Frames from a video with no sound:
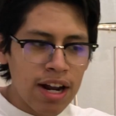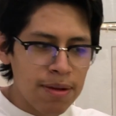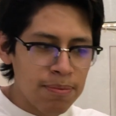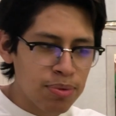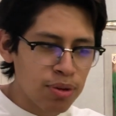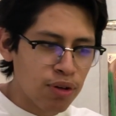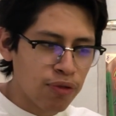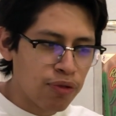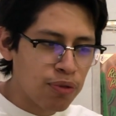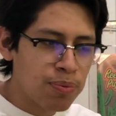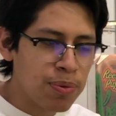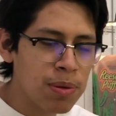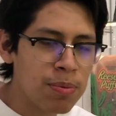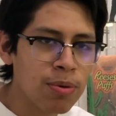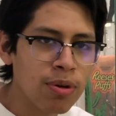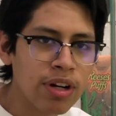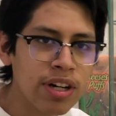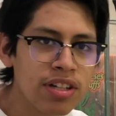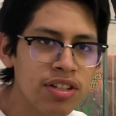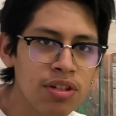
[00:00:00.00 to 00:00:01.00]
beautiful people,
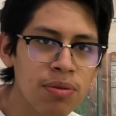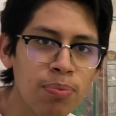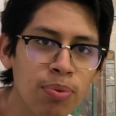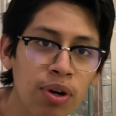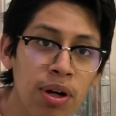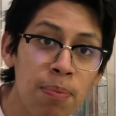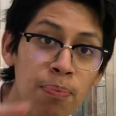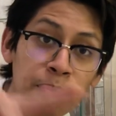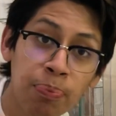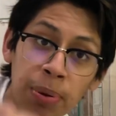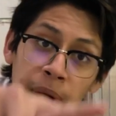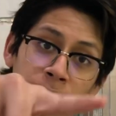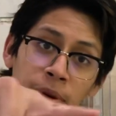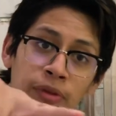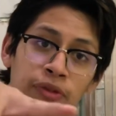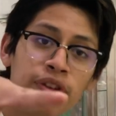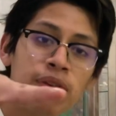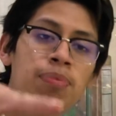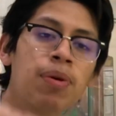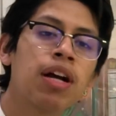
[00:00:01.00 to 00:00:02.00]
it is your boy Bubba
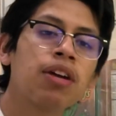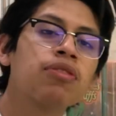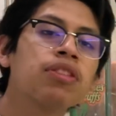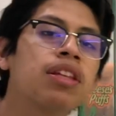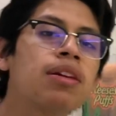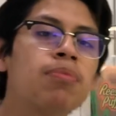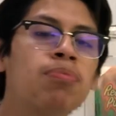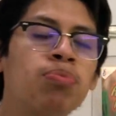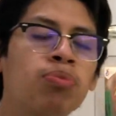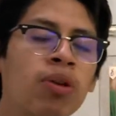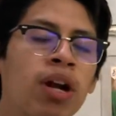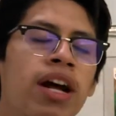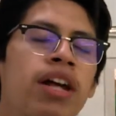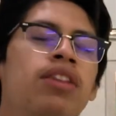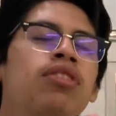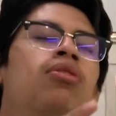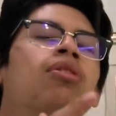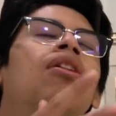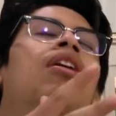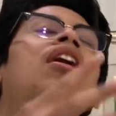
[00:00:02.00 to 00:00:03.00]
Feet back with a brand
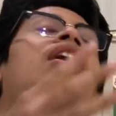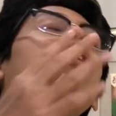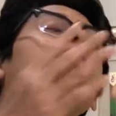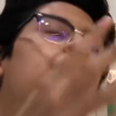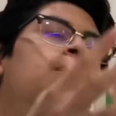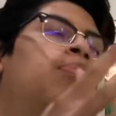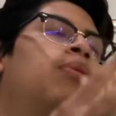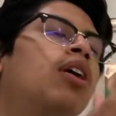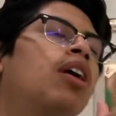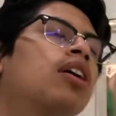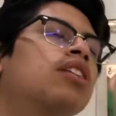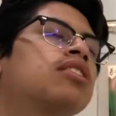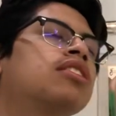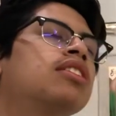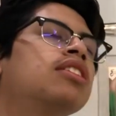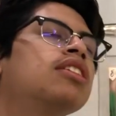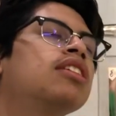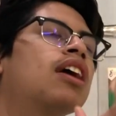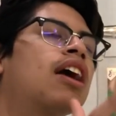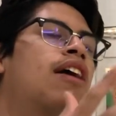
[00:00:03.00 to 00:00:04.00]
new
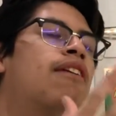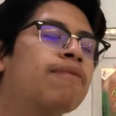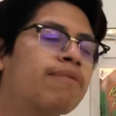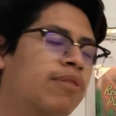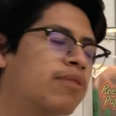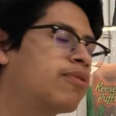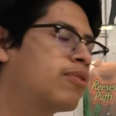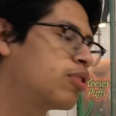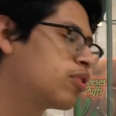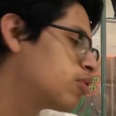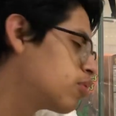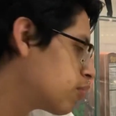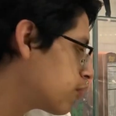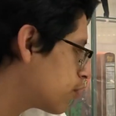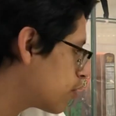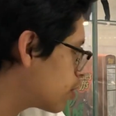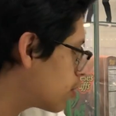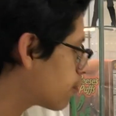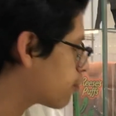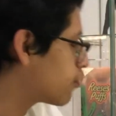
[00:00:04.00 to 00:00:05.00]
unboxing and review
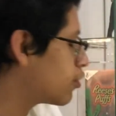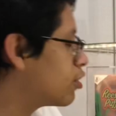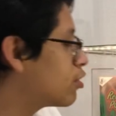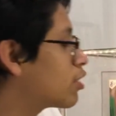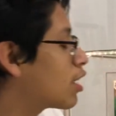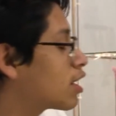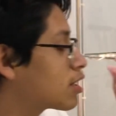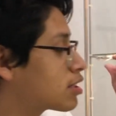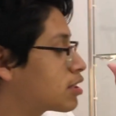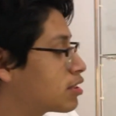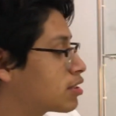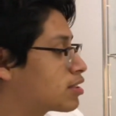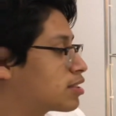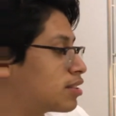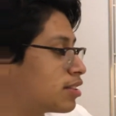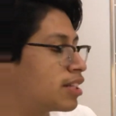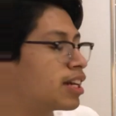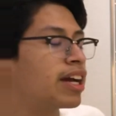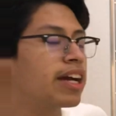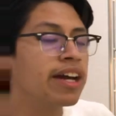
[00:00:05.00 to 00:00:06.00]
video for you guys here
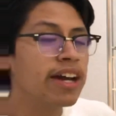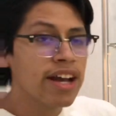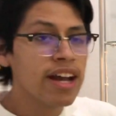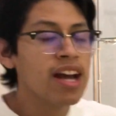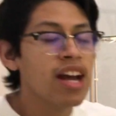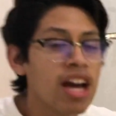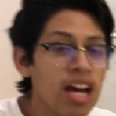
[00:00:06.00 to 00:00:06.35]
today. And